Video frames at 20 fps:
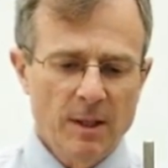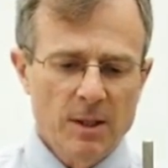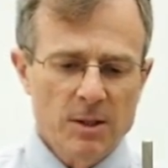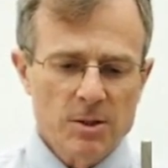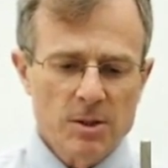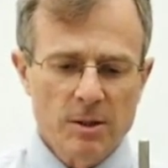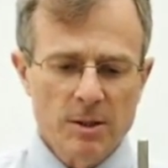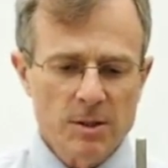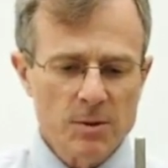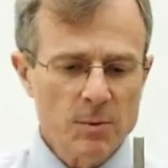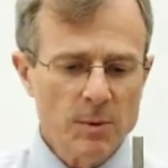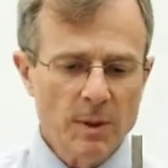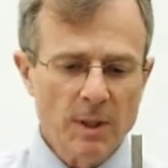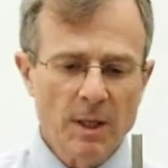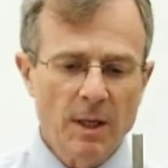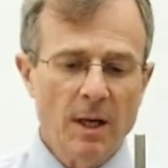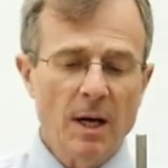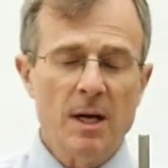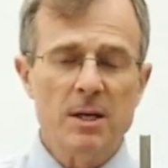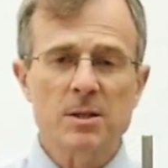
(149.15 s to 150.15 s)
So this one
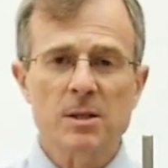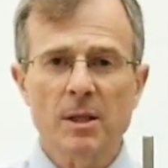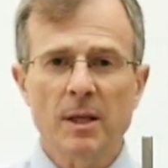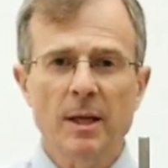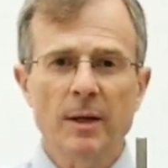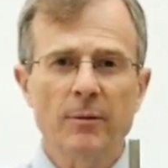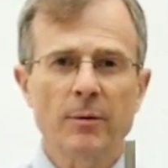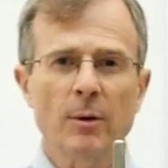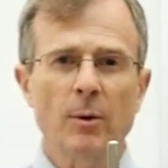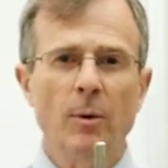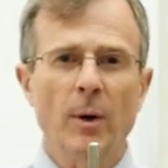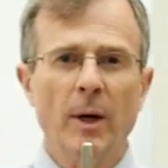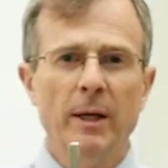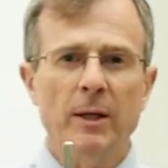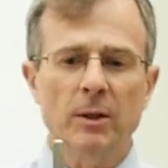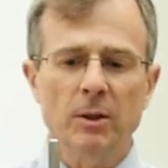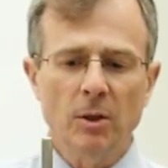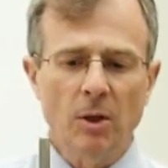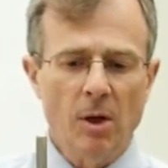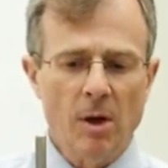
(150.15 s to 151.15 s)
can oscillate for quite a
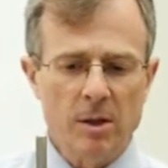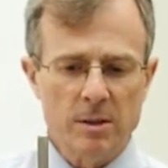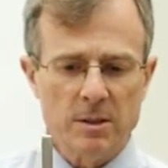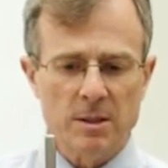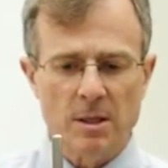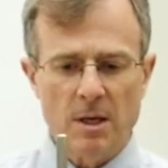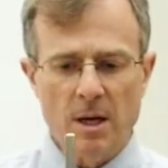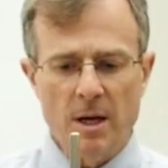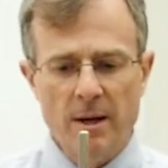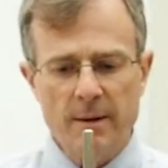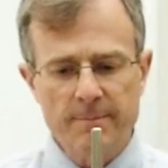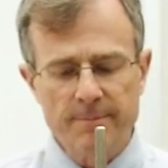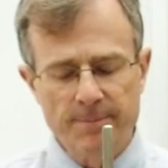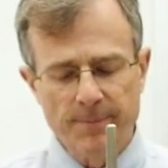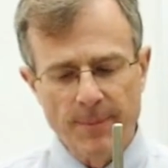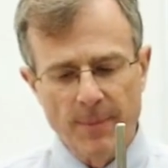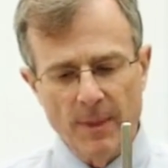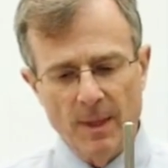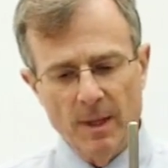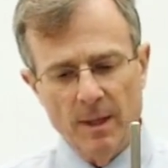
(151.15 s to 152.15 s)
good long time
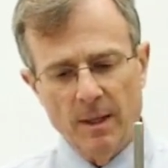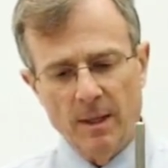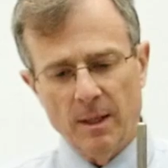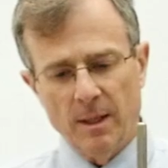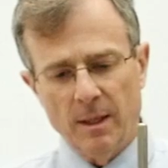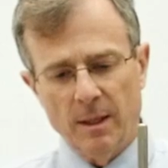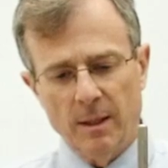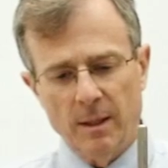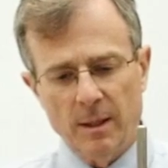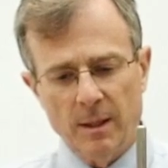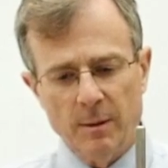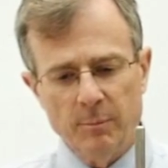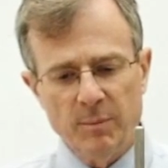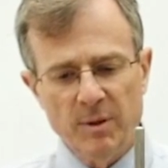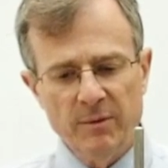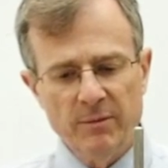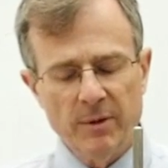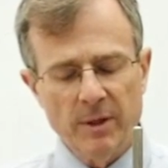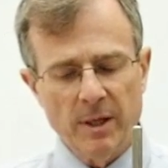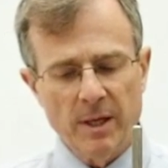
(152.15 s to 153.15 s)
uh, and
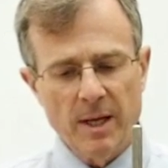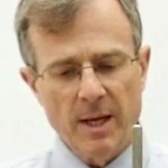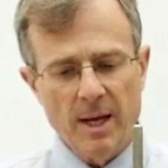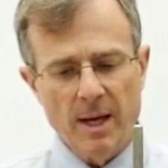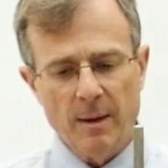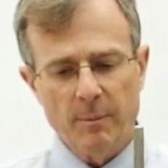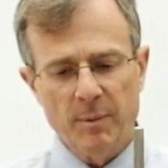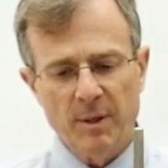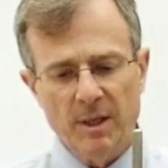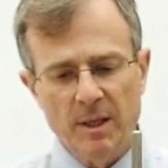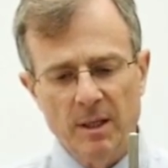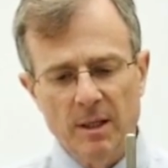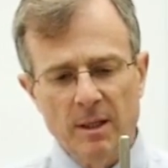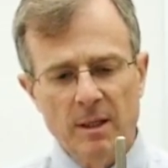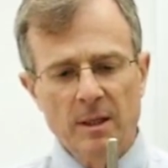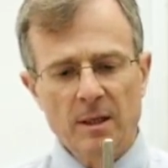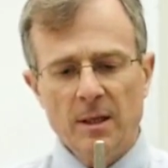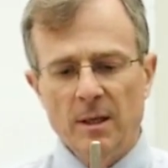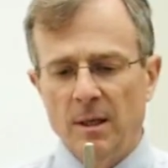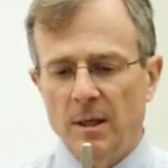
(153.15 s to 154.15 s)
be very happy.
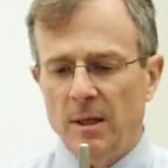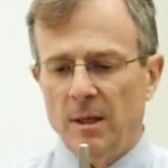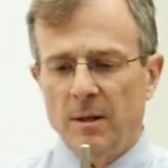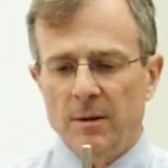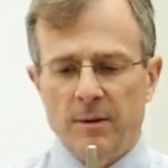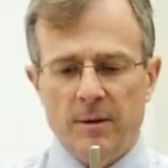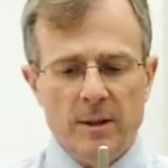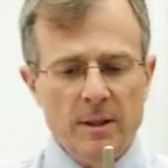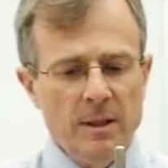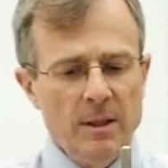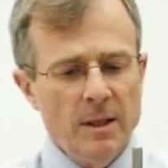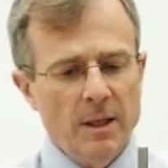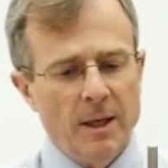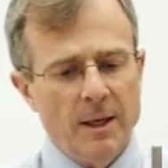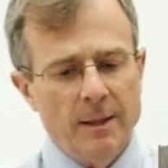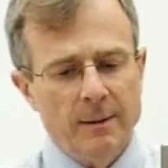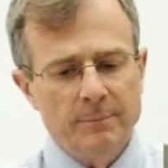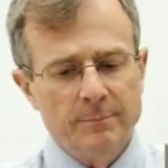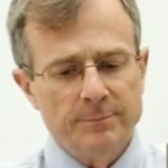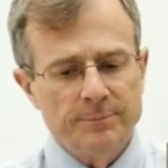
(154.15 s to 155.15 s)
The,
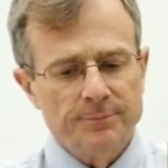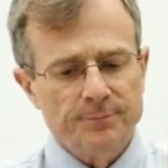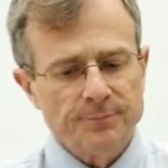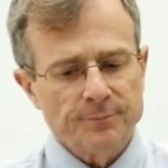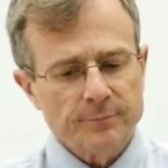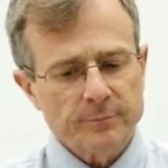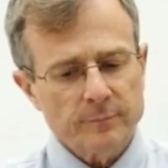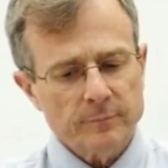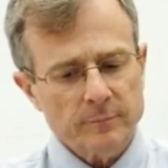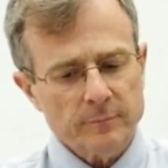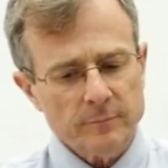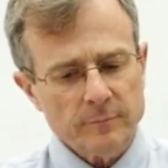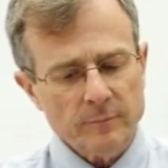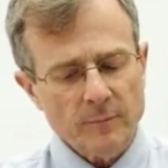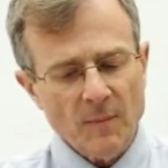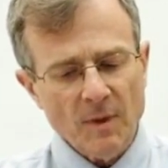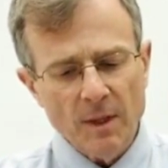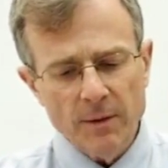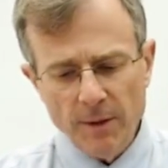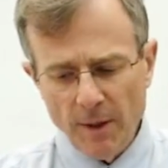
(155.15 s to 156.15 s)
uh,
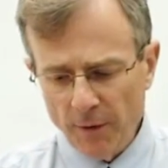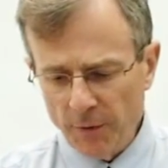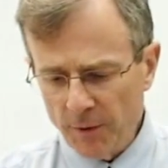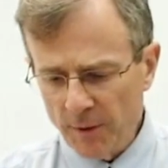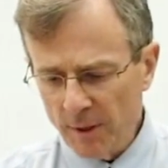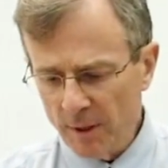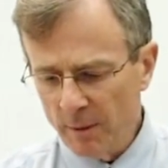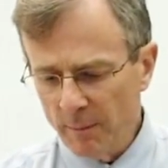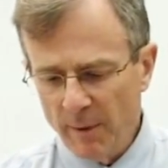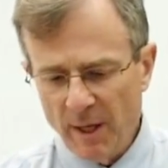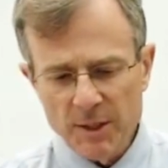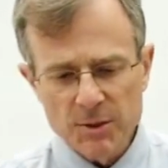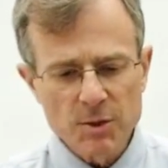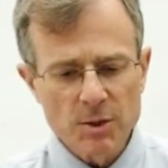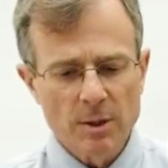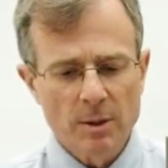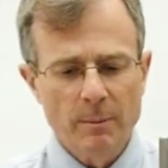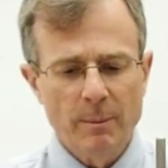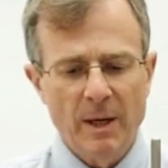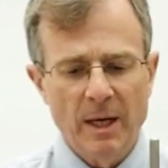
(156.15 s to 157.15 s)
the other thing to
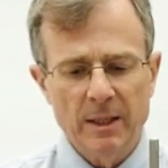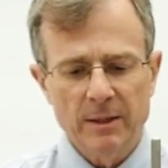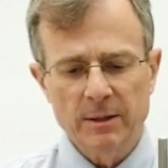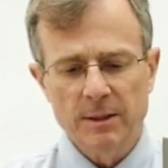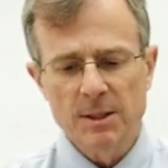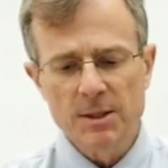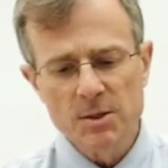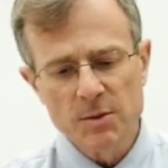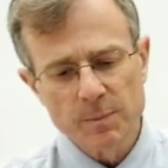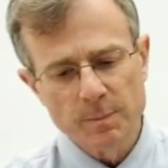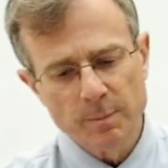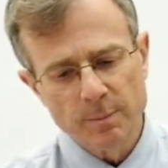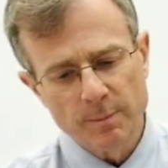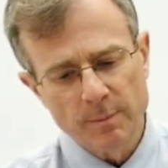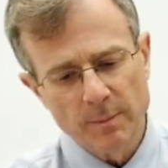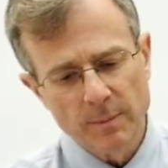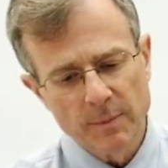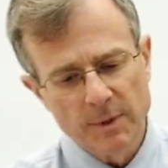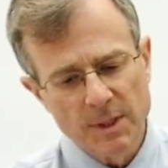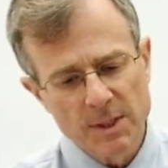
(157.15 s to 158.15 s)
mention about this,
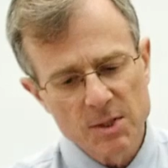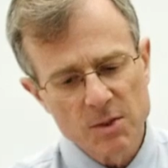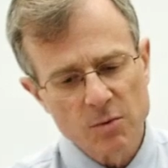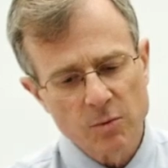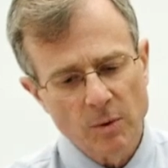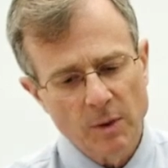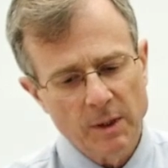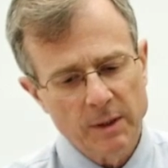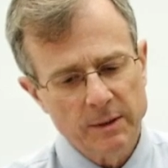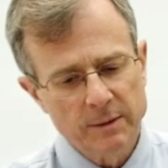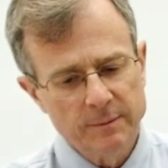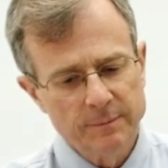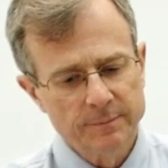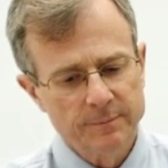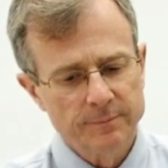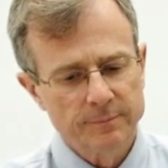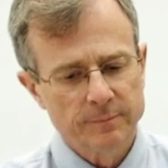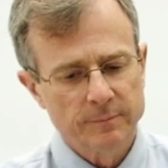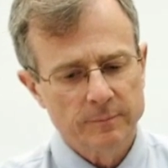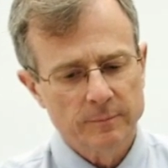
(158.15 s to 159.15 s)
this one,
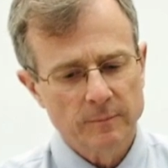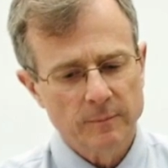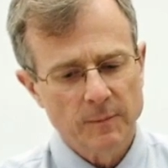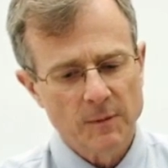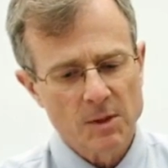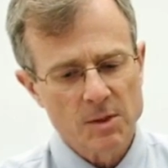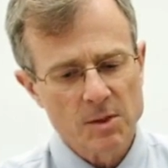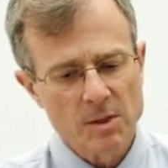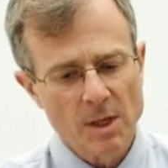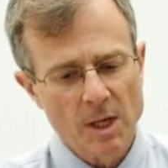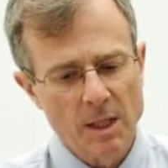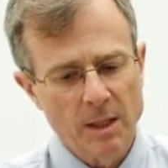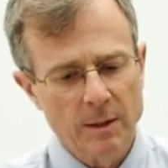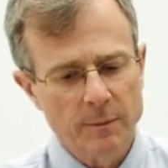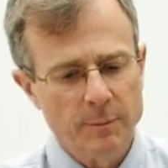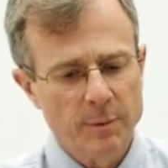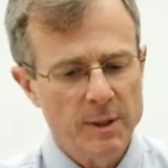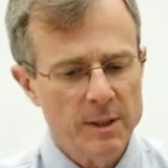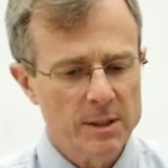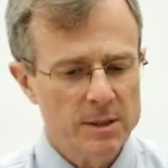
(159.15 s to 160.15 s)
the
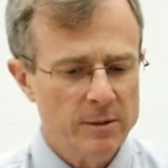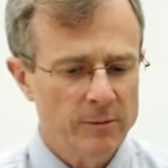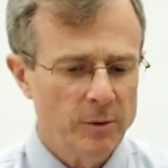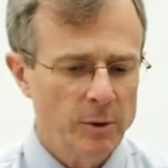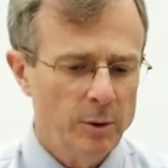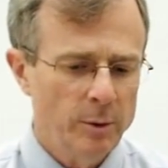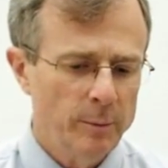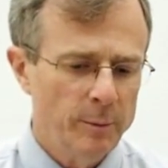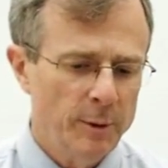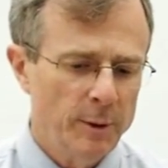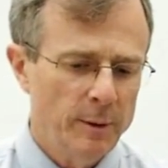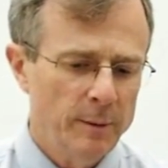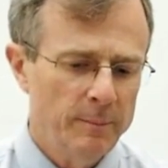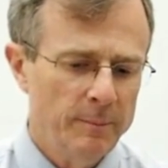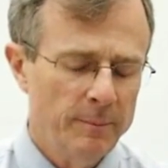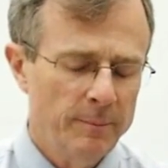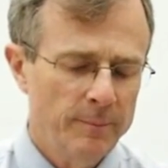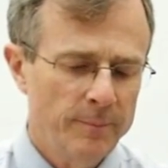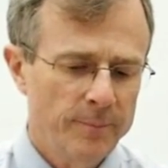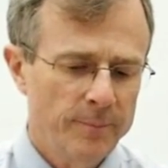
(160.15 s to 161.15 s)
solid piece of aluminum,